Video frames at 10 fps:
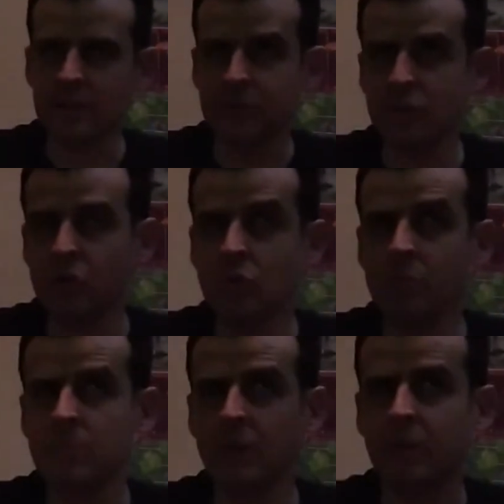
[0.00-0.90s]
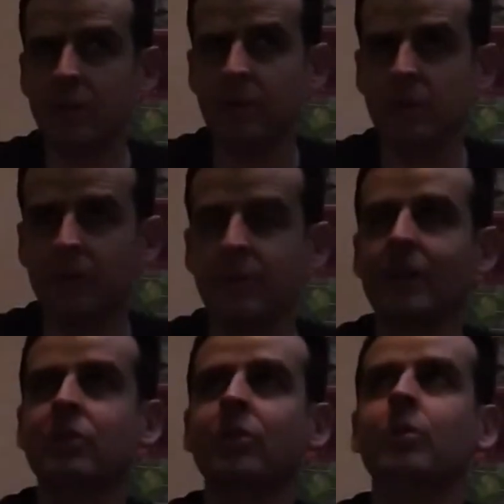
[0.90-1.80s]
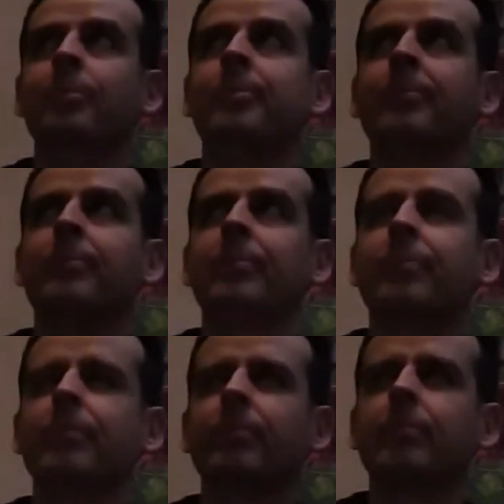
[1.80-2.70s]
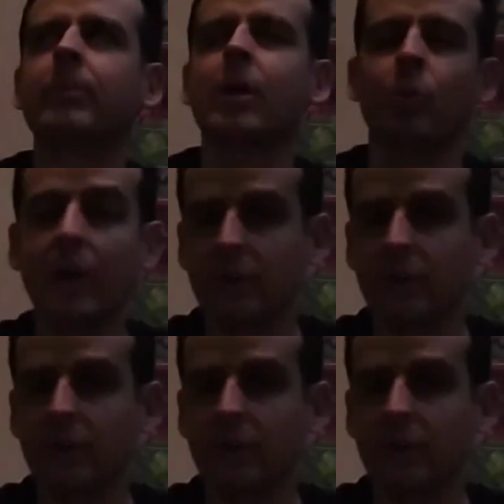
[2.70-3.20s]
Doom, not Doom, Quake